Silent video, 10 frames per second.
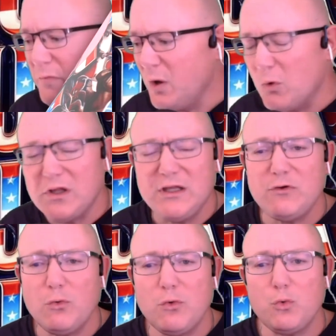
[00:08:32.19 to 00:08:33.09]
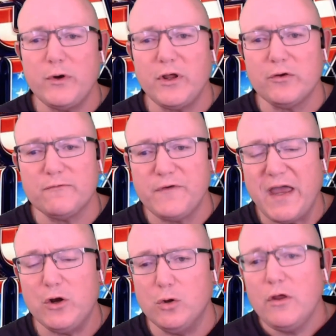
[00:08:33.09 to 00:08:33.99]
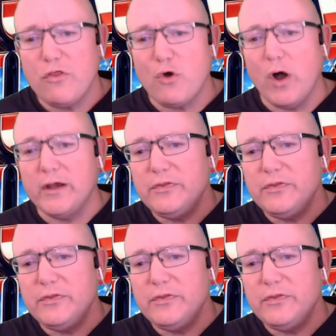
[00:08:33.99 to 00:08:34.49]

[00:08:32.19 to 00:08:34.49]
I want to leave you with one other final thought.